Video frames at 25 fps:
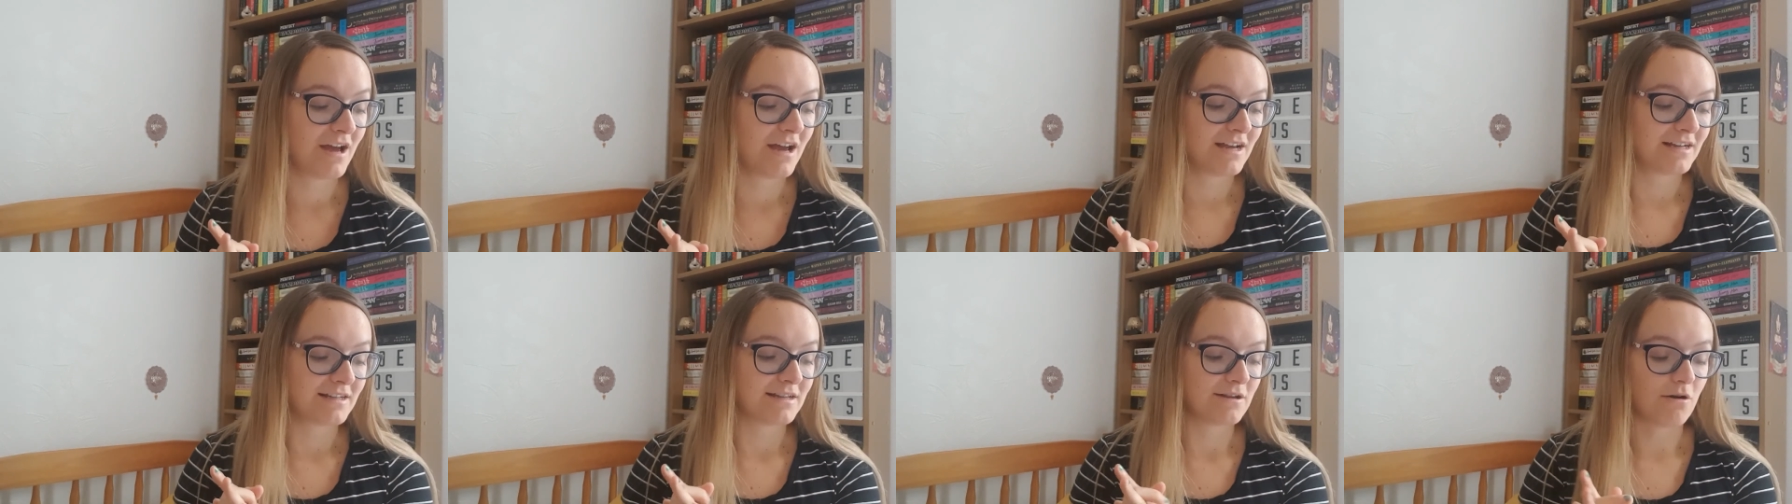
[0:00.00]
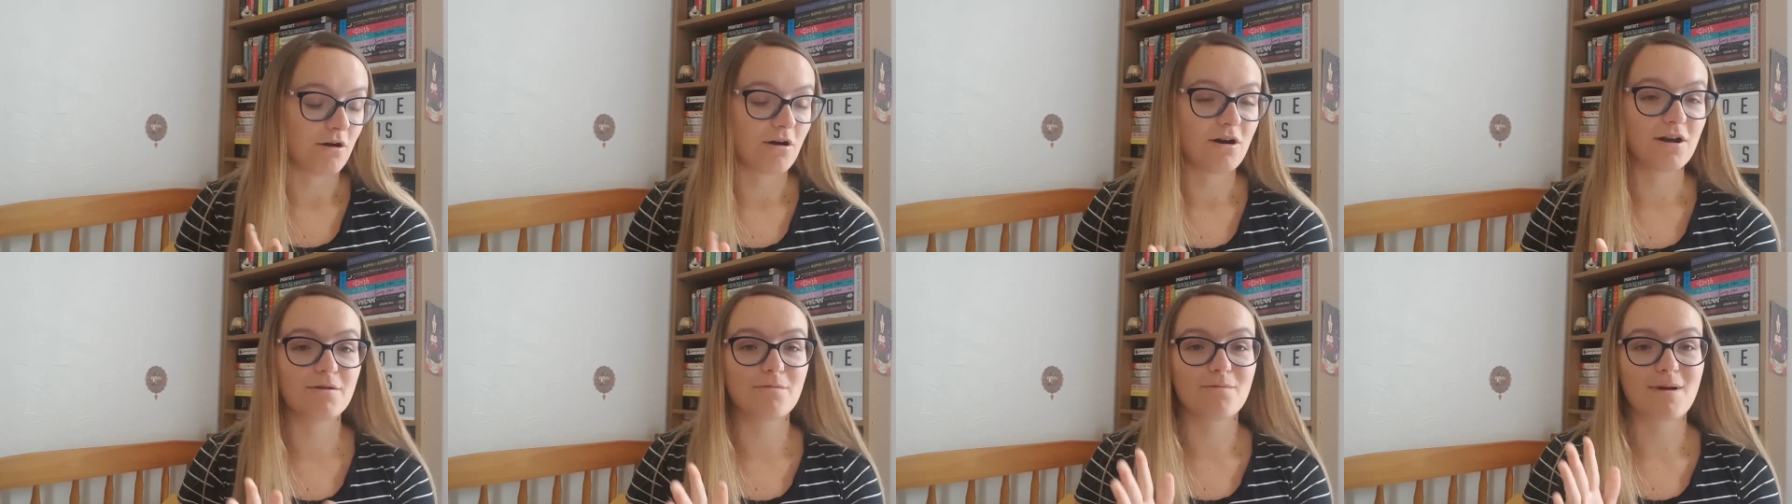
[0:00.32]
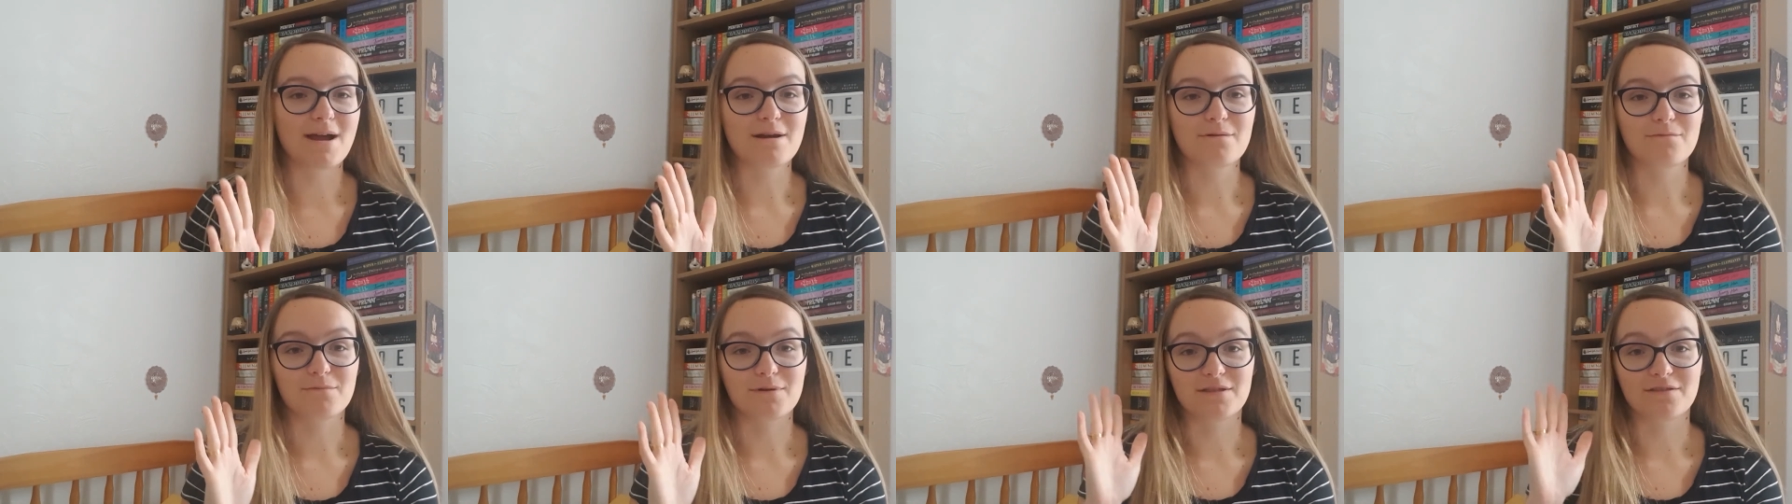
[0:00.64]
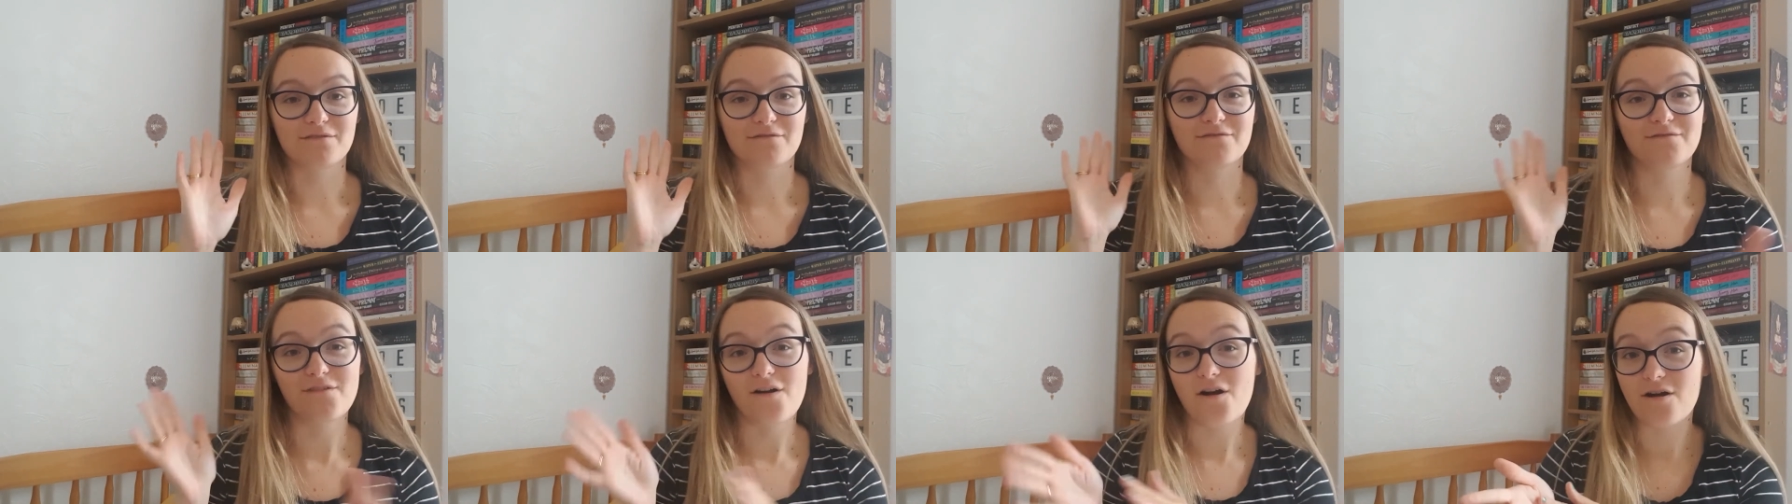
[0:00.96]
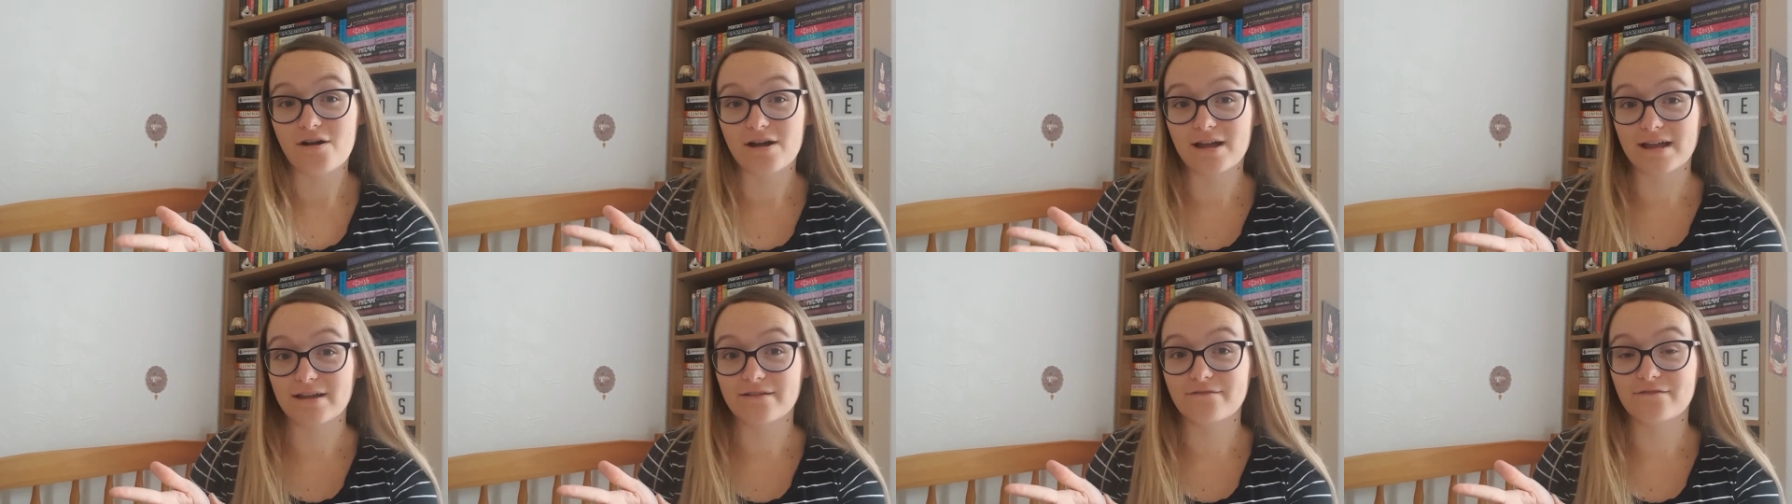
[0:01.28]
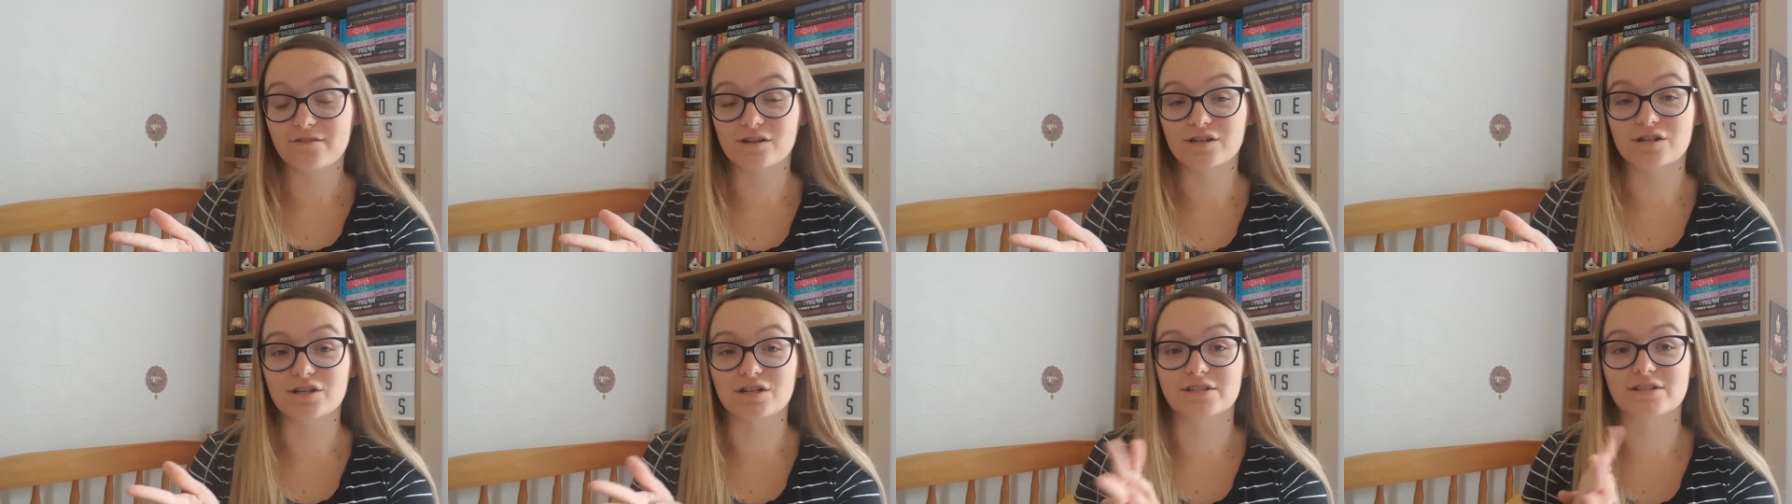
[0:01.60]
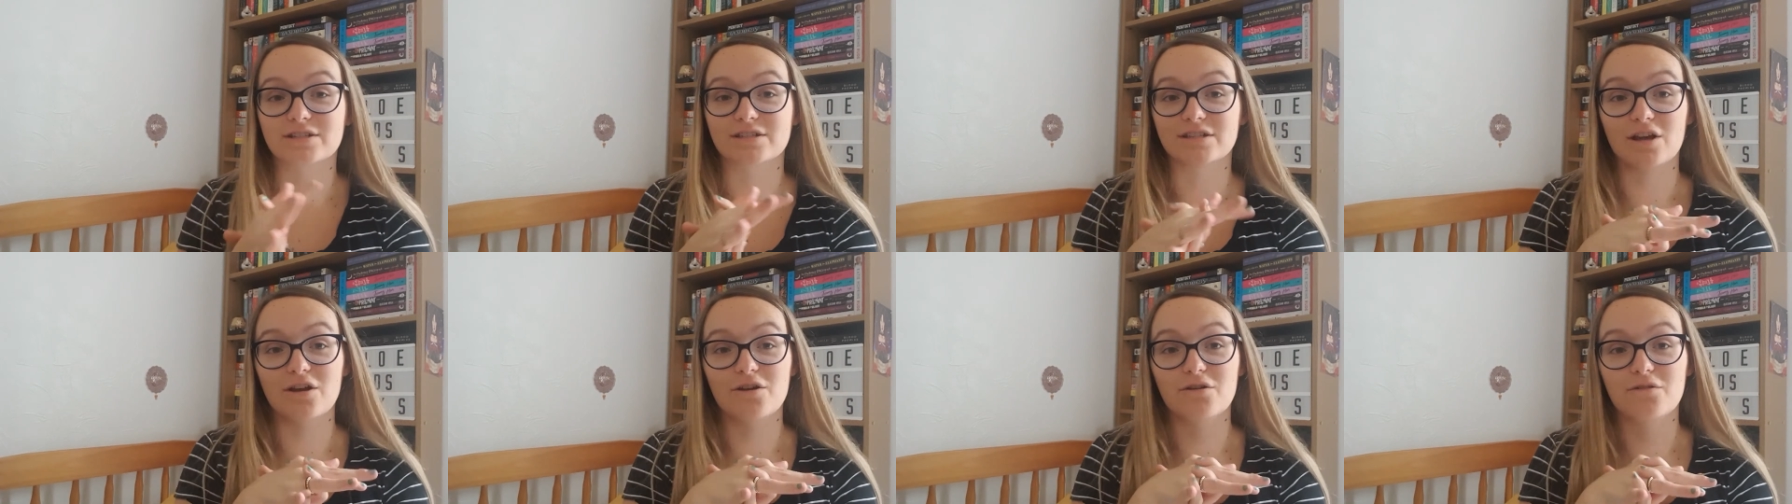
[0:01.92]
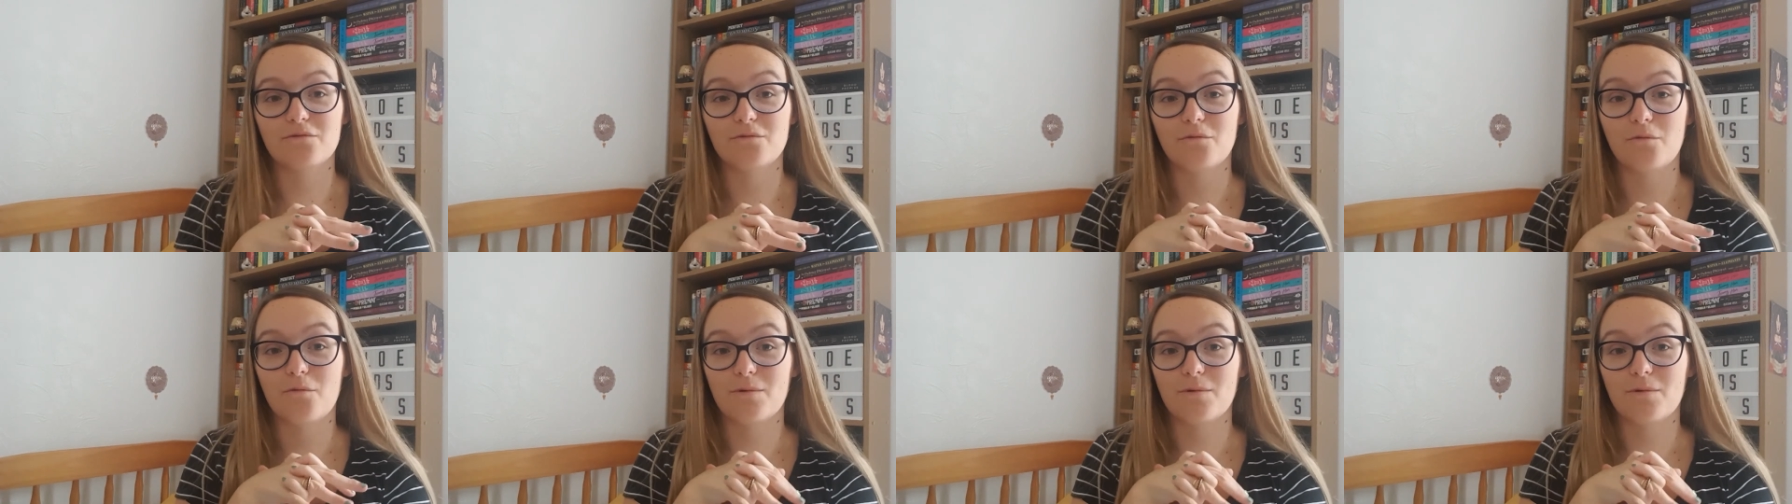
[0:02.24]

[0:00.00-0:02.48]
So I went with five just so